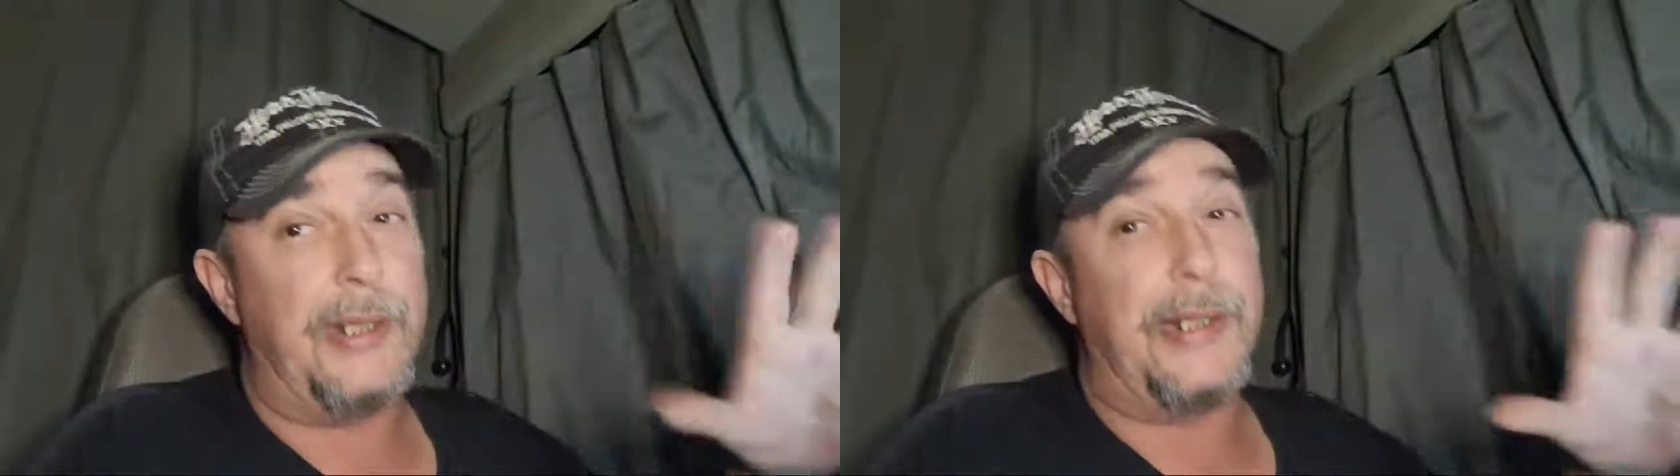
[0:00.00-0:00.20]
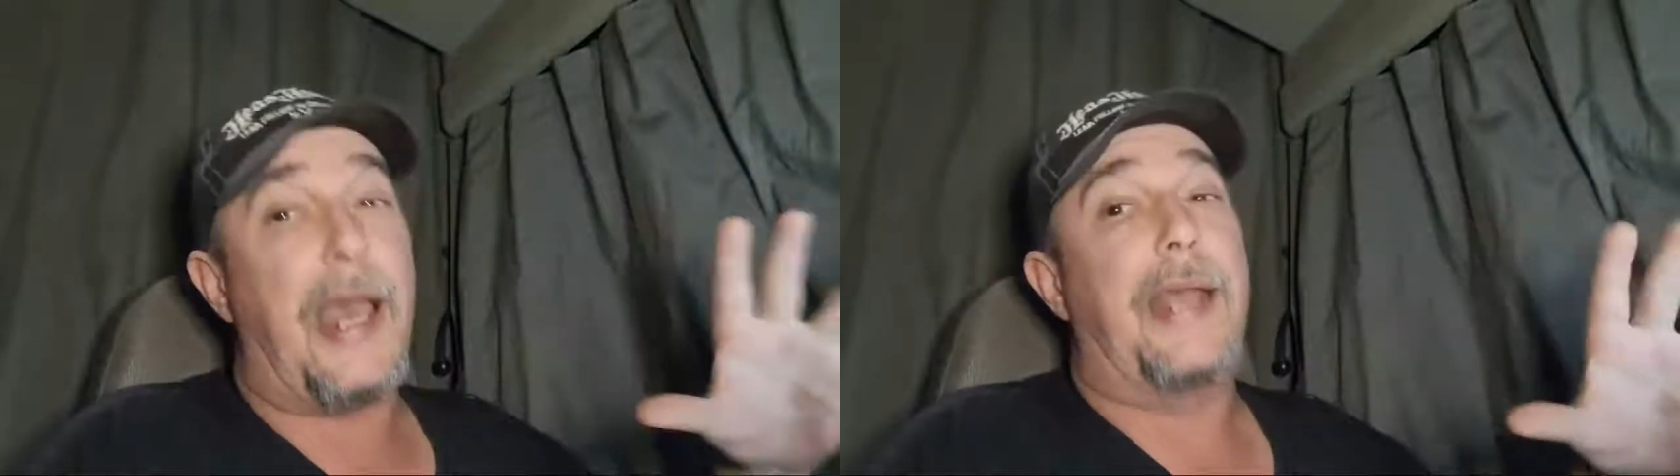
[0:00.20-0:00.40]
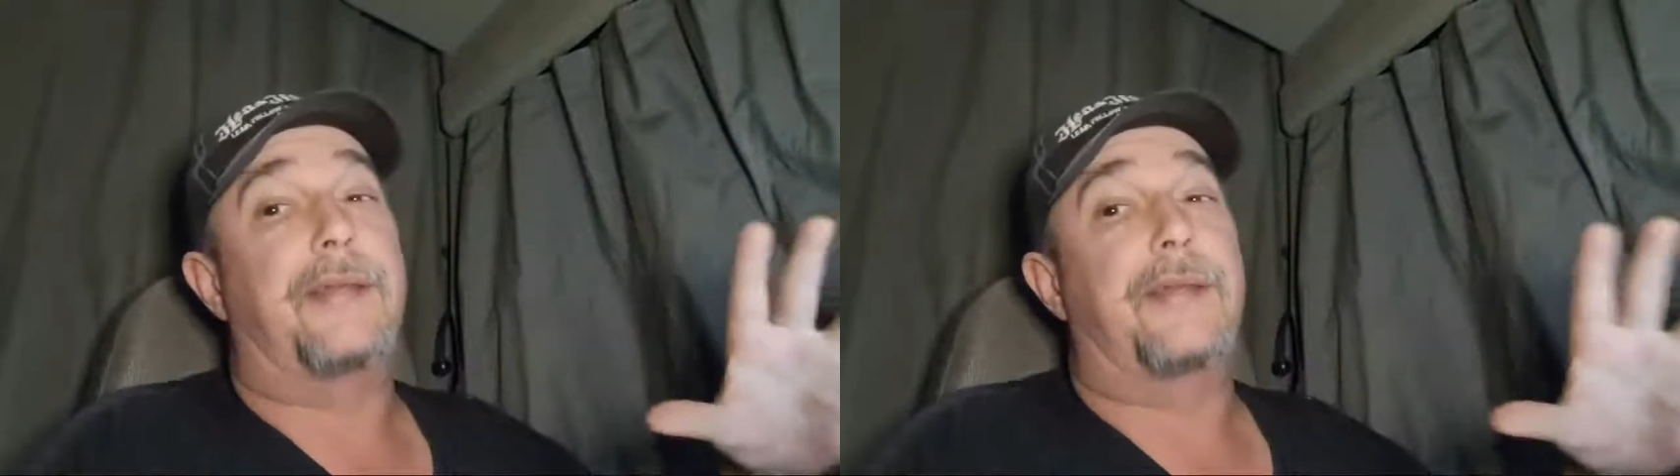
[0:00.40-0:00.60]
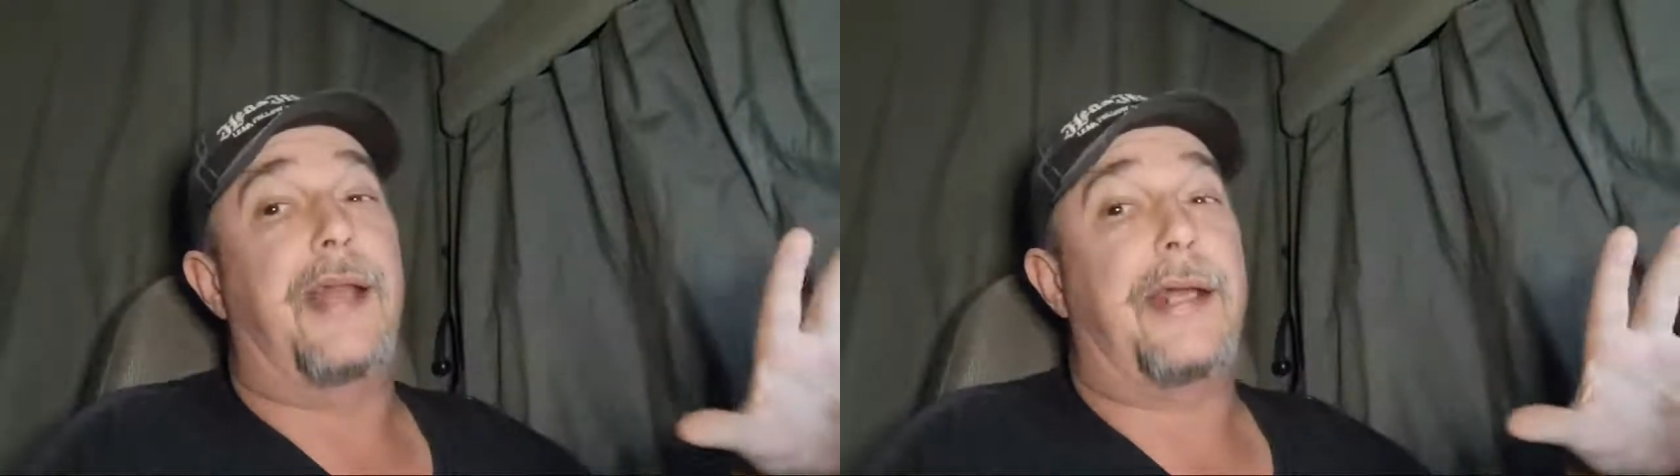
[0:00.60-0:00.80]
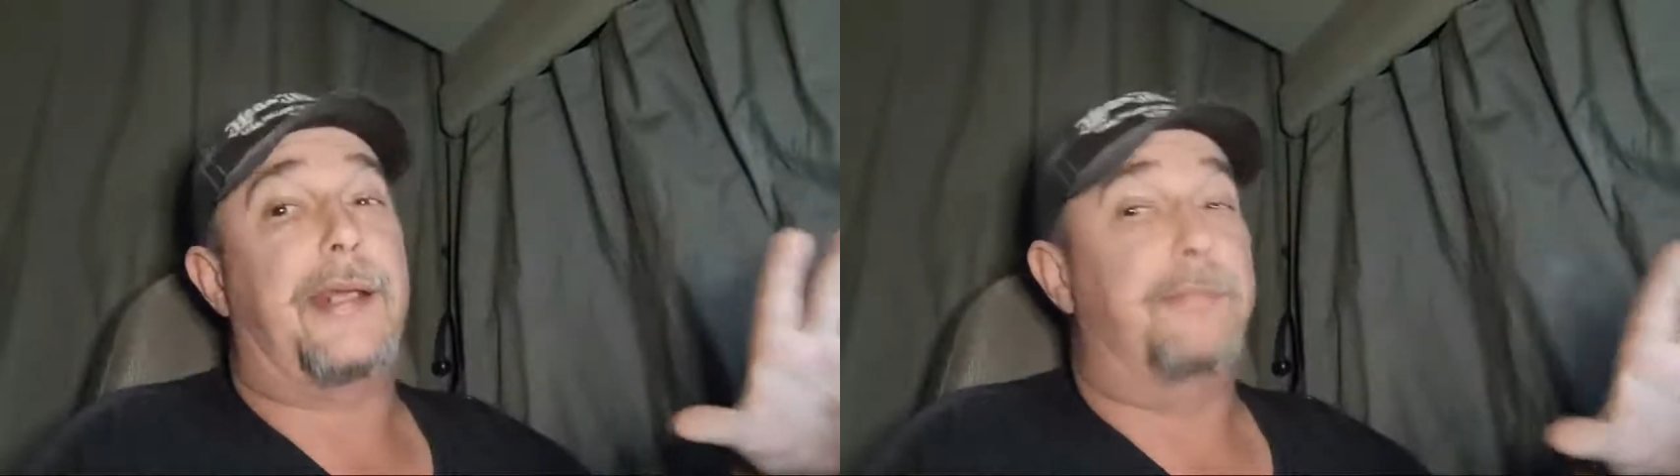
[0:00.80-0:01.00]
like that
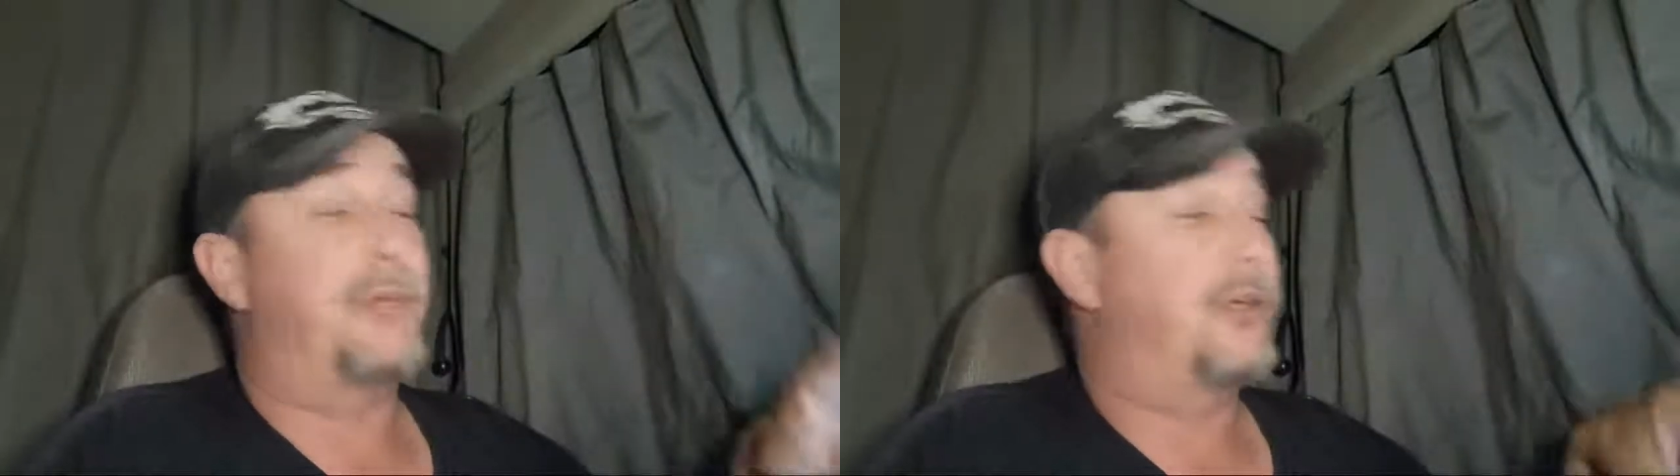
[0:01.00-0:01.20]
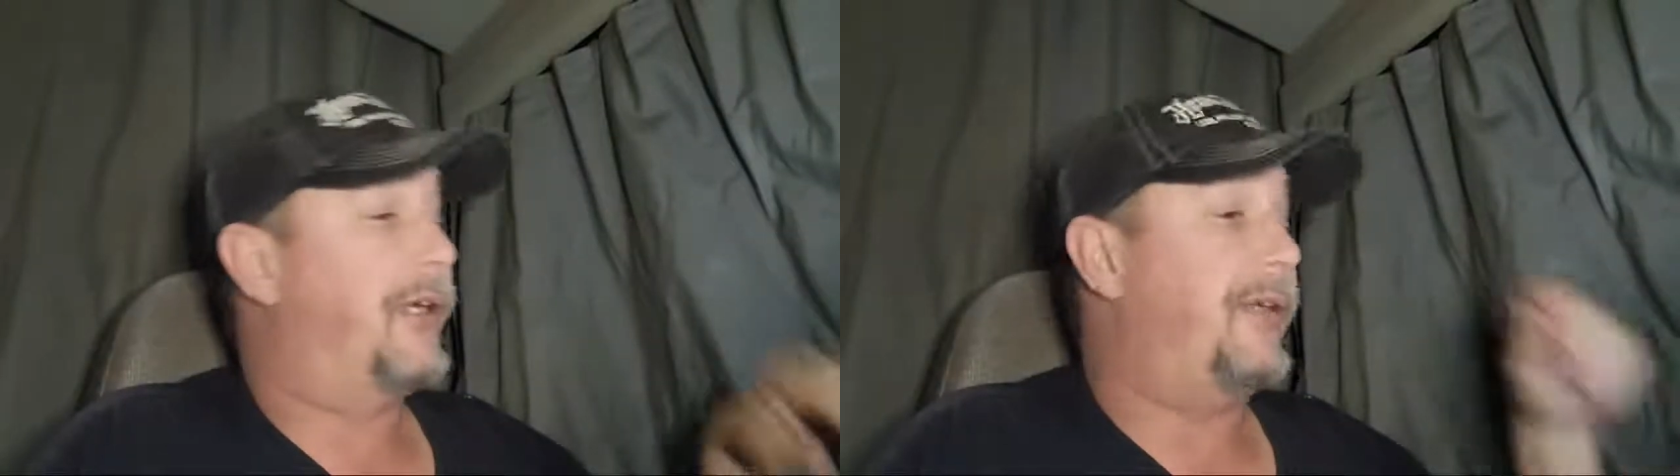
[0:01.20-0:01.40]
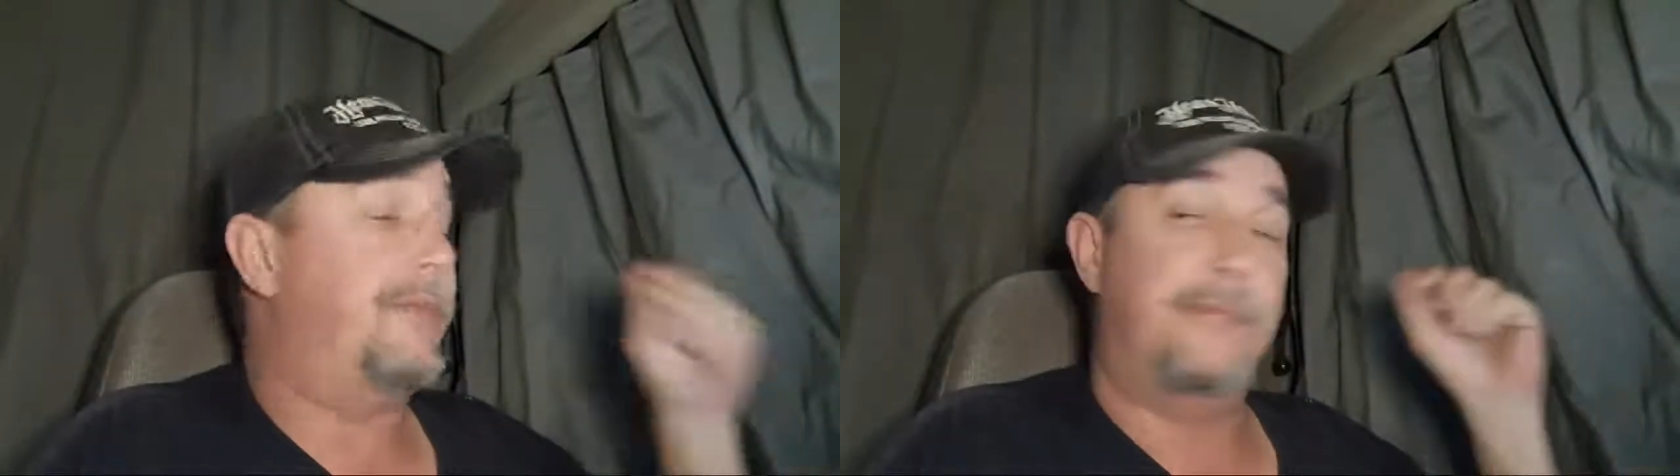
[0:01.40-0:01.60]
I can put,